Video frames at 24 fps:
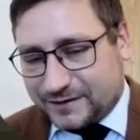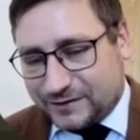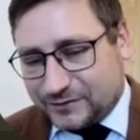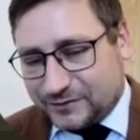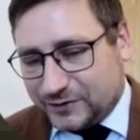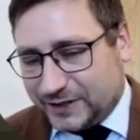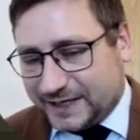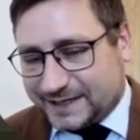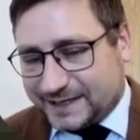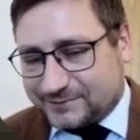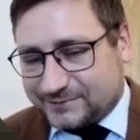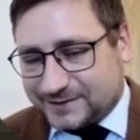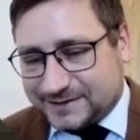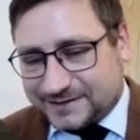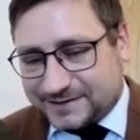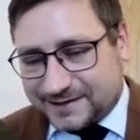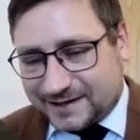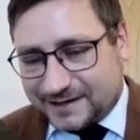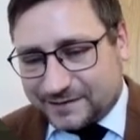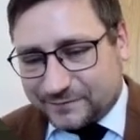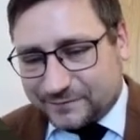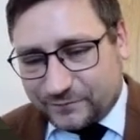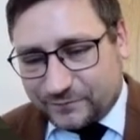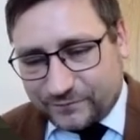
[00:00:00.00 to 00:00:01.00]
liquid,
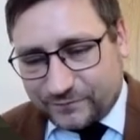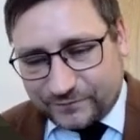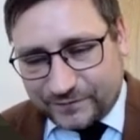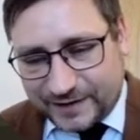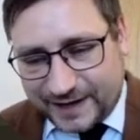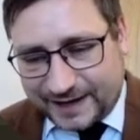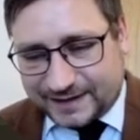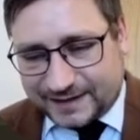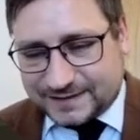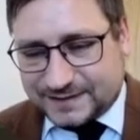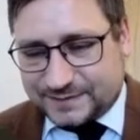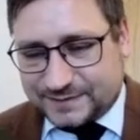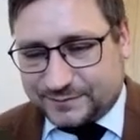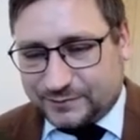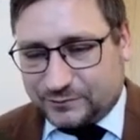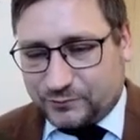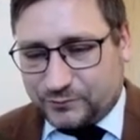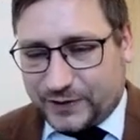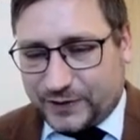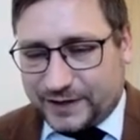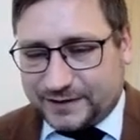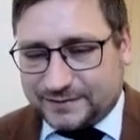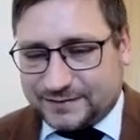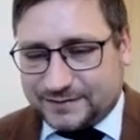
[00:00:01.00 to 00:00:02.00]
and flexible
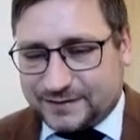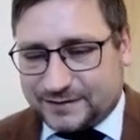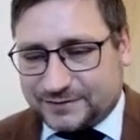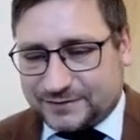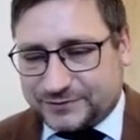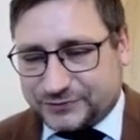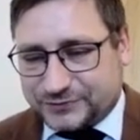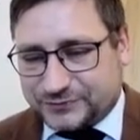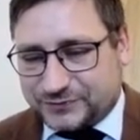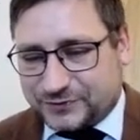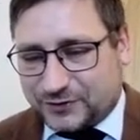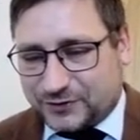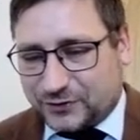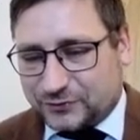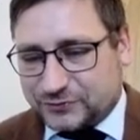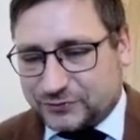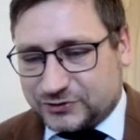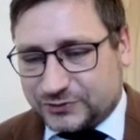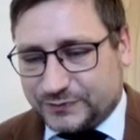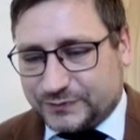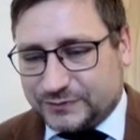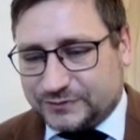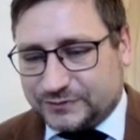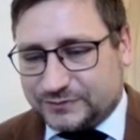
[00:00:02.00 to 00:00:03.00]
way that should
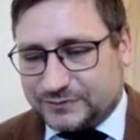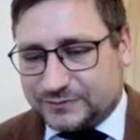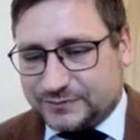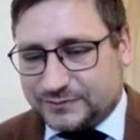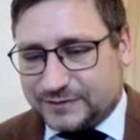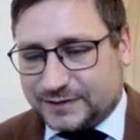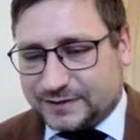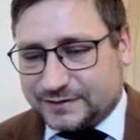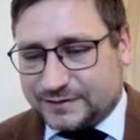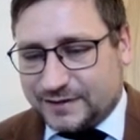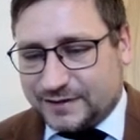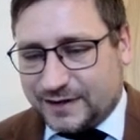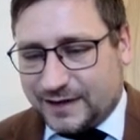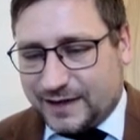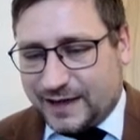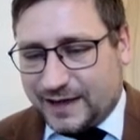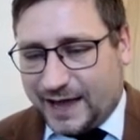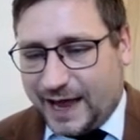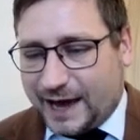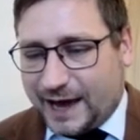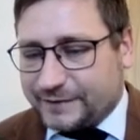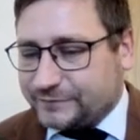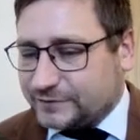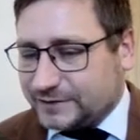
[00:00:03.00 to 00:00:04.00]
contribute to an
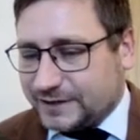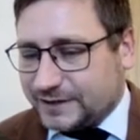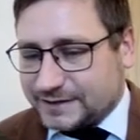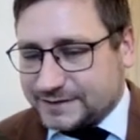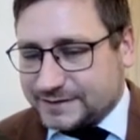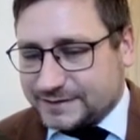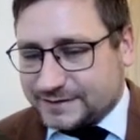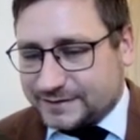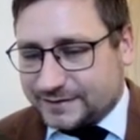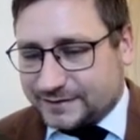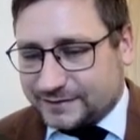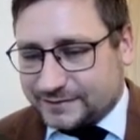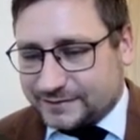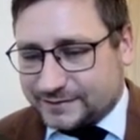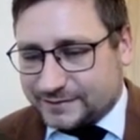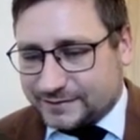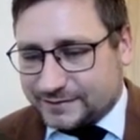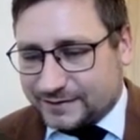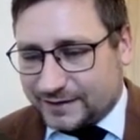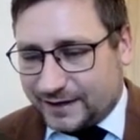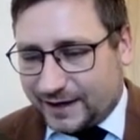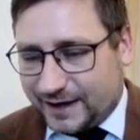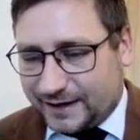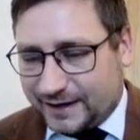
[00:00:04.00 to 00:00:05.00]
everlasting
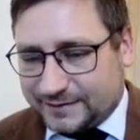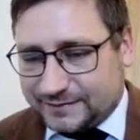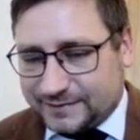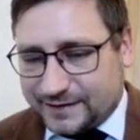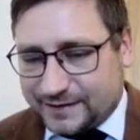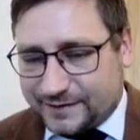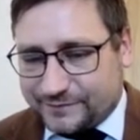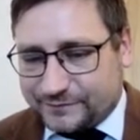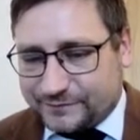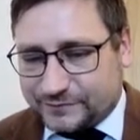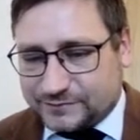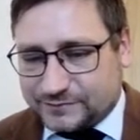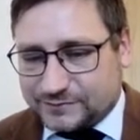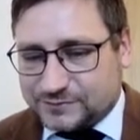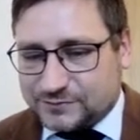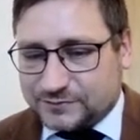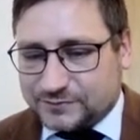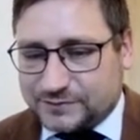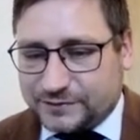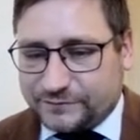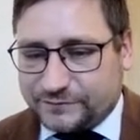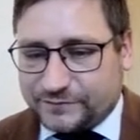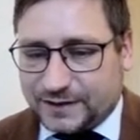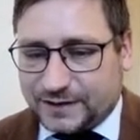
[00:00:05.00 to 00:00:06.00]
endeavor to
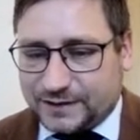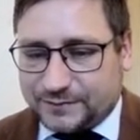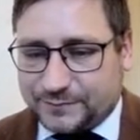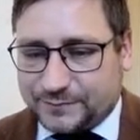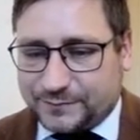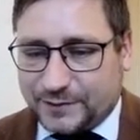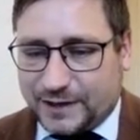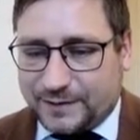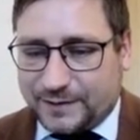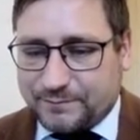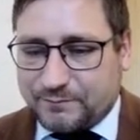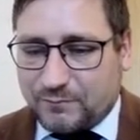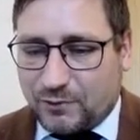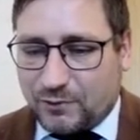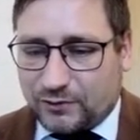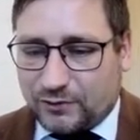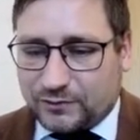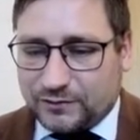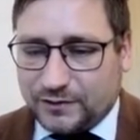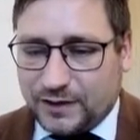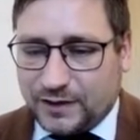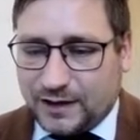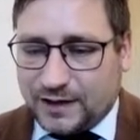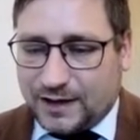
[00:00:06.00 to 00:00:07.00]
develop a
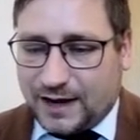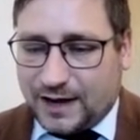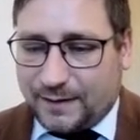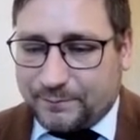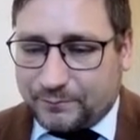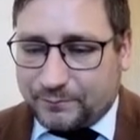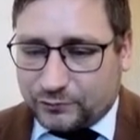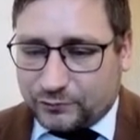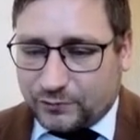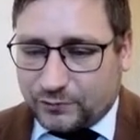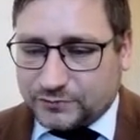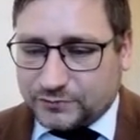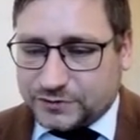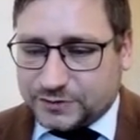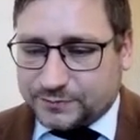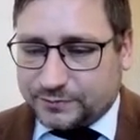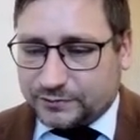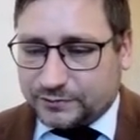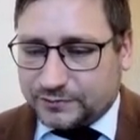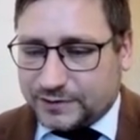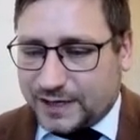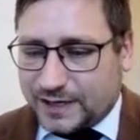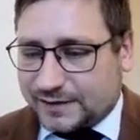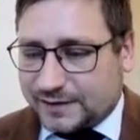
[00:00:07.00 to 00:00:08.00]
more
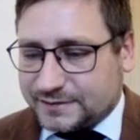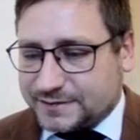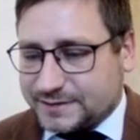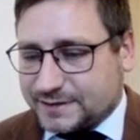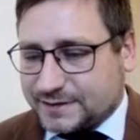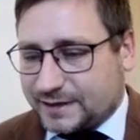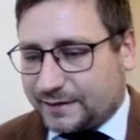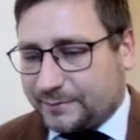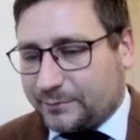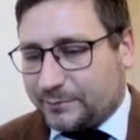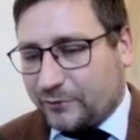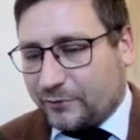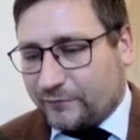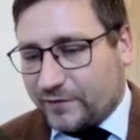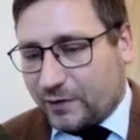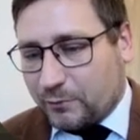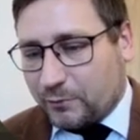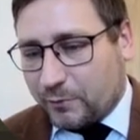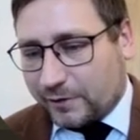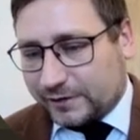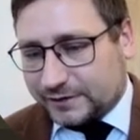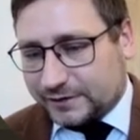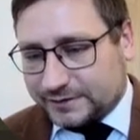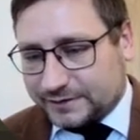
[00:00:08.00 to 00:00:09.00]
approachable landscape of
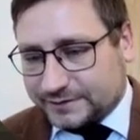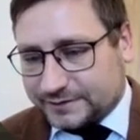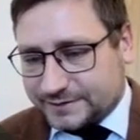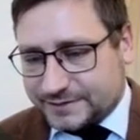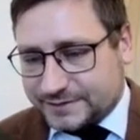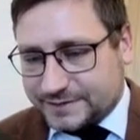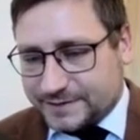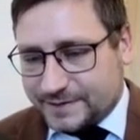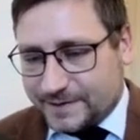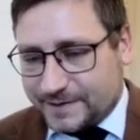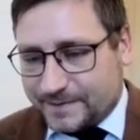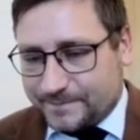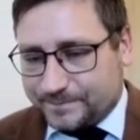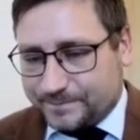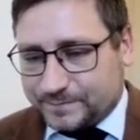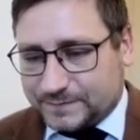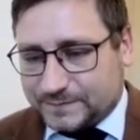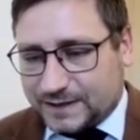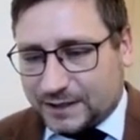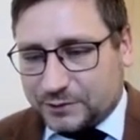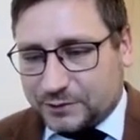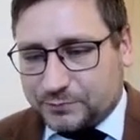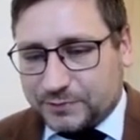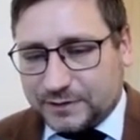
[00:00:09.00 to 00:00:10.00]
awareness
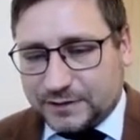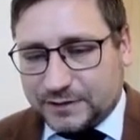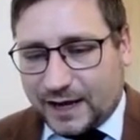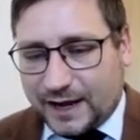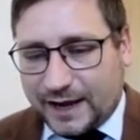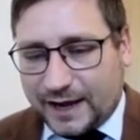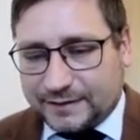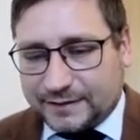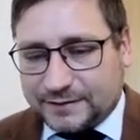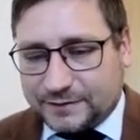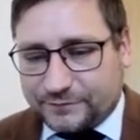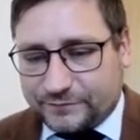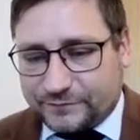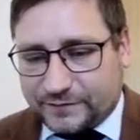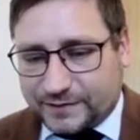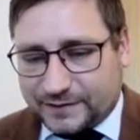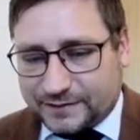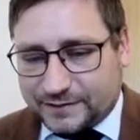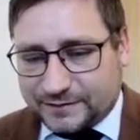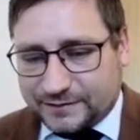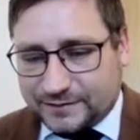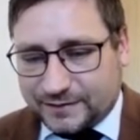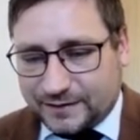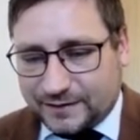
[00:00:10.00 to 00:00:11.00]
that will
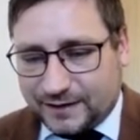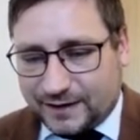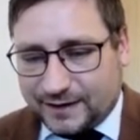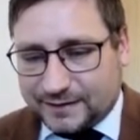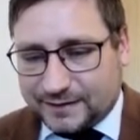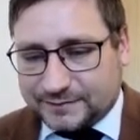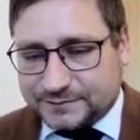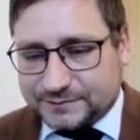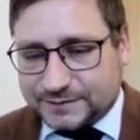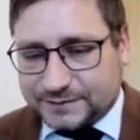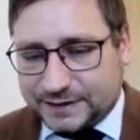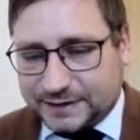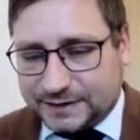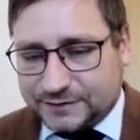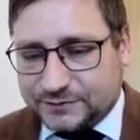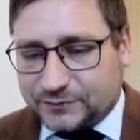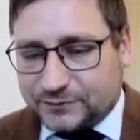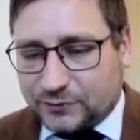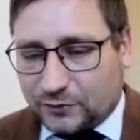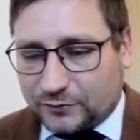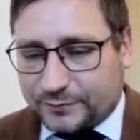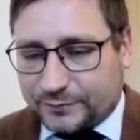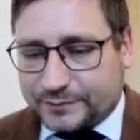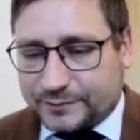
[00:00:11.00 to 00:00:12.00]
edify and
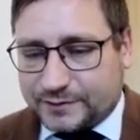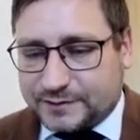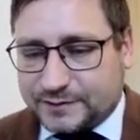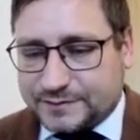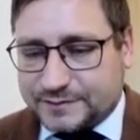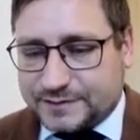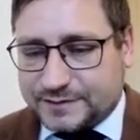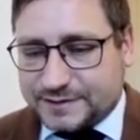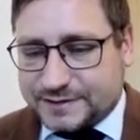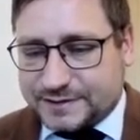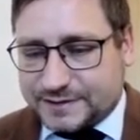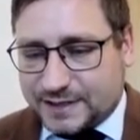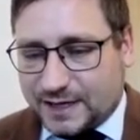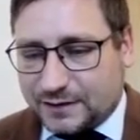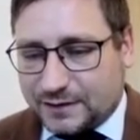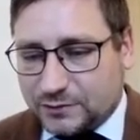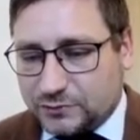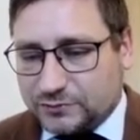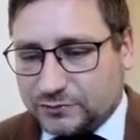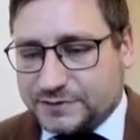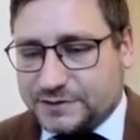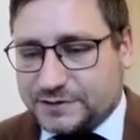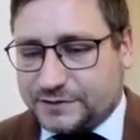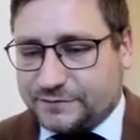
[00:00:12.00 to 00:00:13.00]
incorporate these
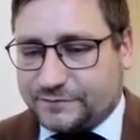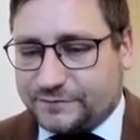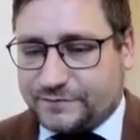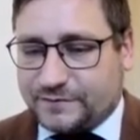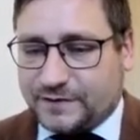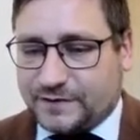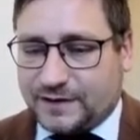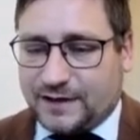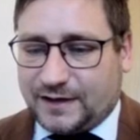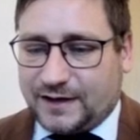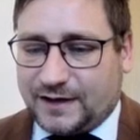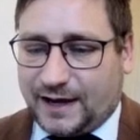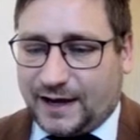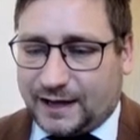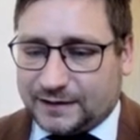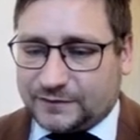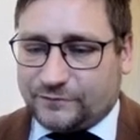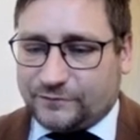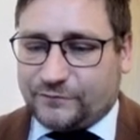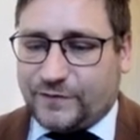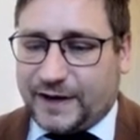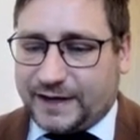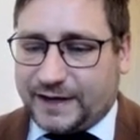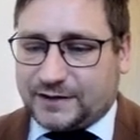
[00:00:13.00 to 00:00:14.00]
elusive
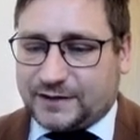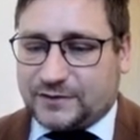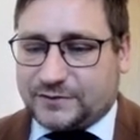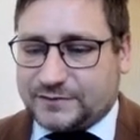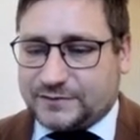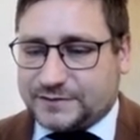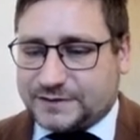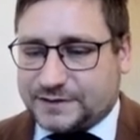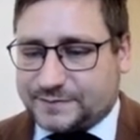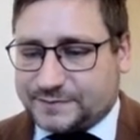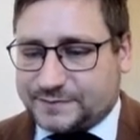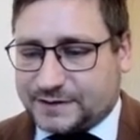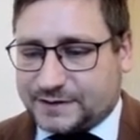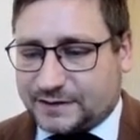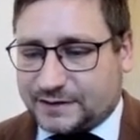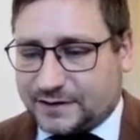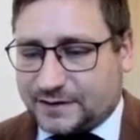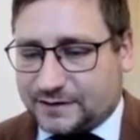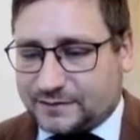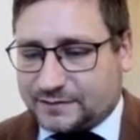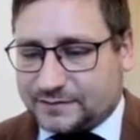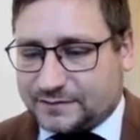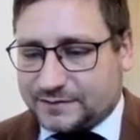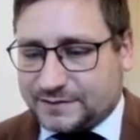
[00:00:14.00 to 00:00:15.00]
and vague concepts that
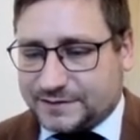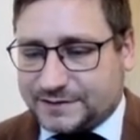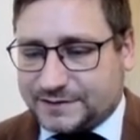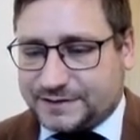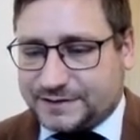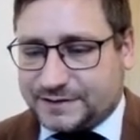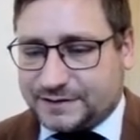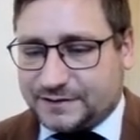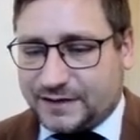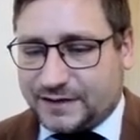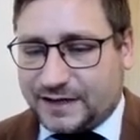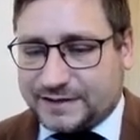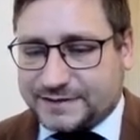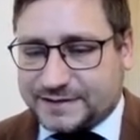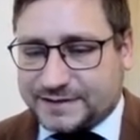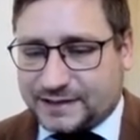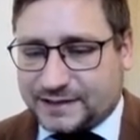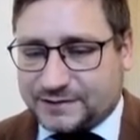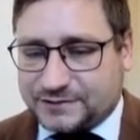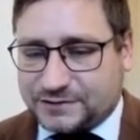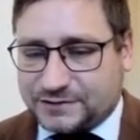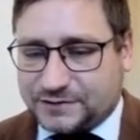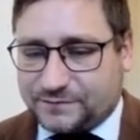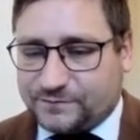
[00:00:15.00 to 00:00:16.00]
are still
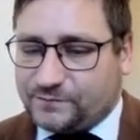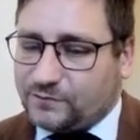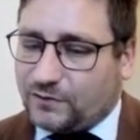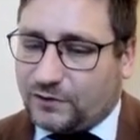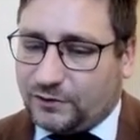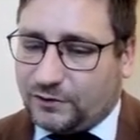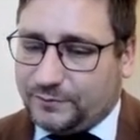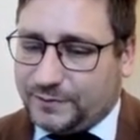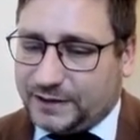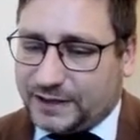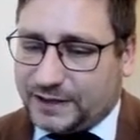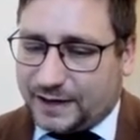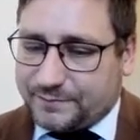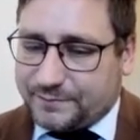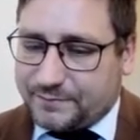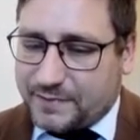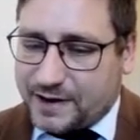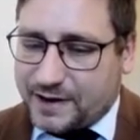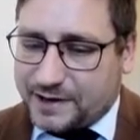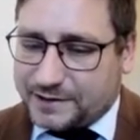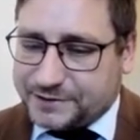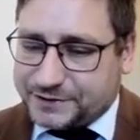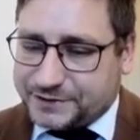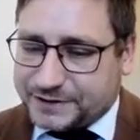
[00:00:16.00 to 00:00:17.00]
essentially forming,
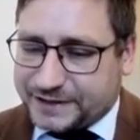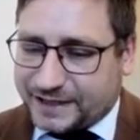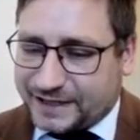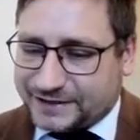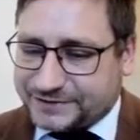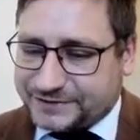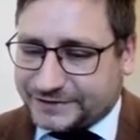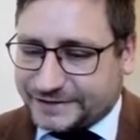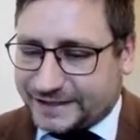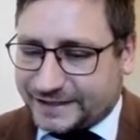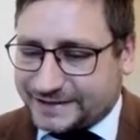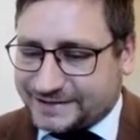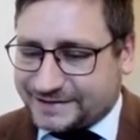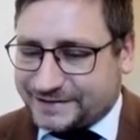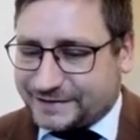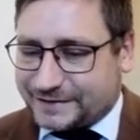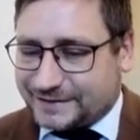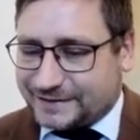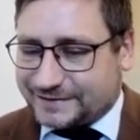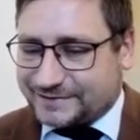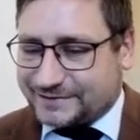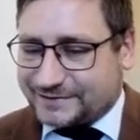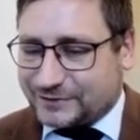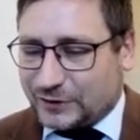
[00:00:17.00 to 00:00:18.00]
emerging,
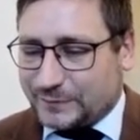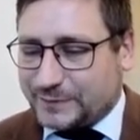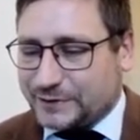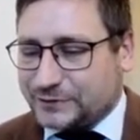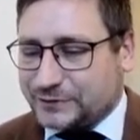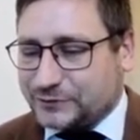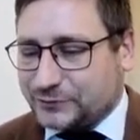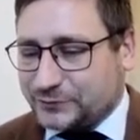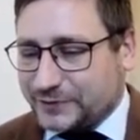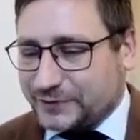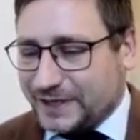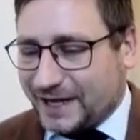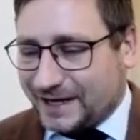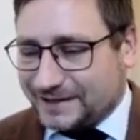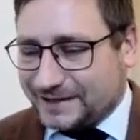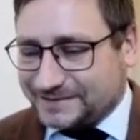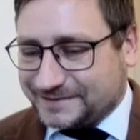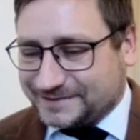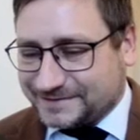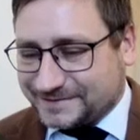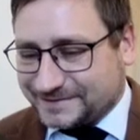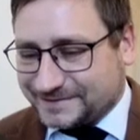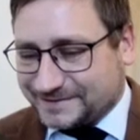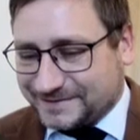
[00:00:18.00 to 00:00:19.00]
adjusting, and coming to
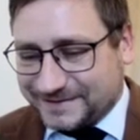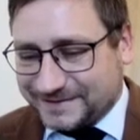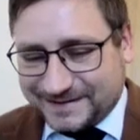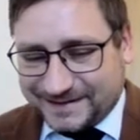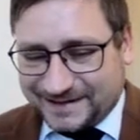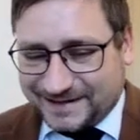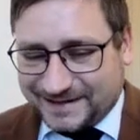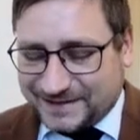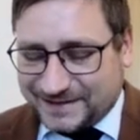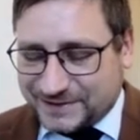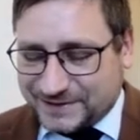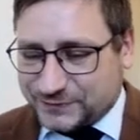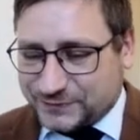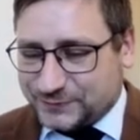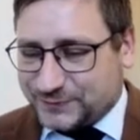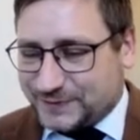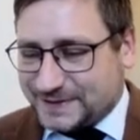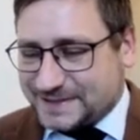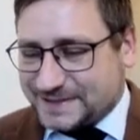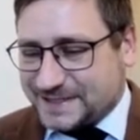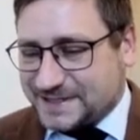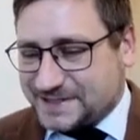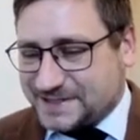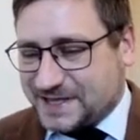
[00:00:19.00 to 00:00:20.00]
reality. So
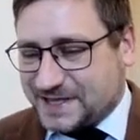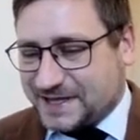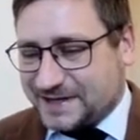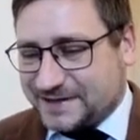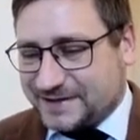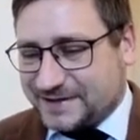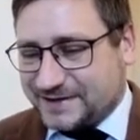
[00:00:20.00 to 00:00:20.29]
this is